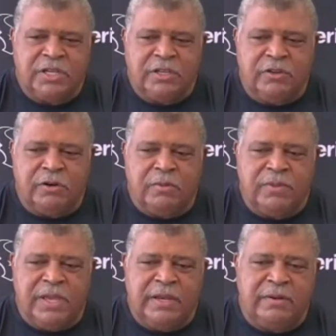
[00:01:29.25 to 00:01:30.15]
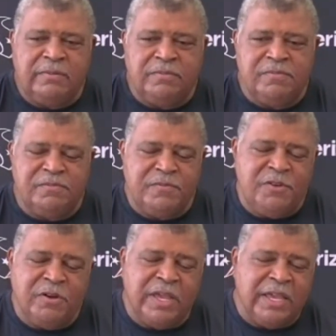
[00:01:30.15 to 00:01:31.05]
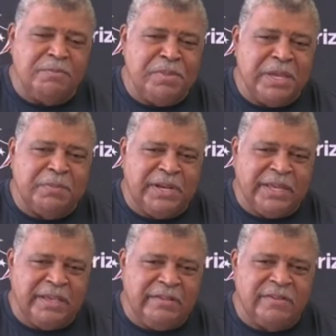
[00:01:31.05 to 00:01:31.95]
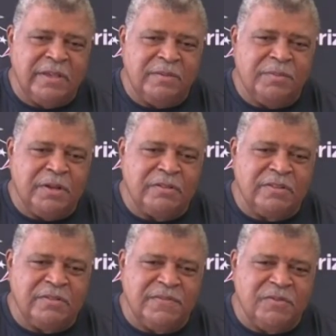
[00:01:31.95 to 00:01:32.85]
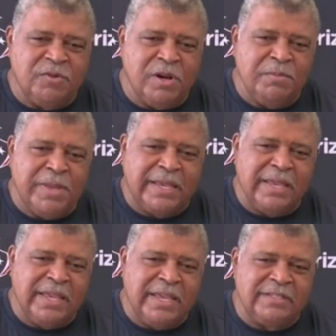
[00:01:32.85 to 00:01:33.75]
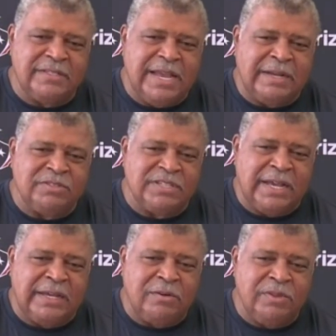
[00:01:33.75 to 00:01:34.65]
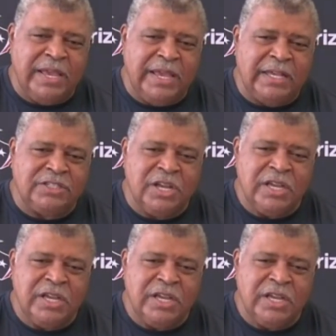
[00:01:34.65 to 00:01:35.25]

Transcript: you know, then you can get big plays because if the running back can get outside on the edge,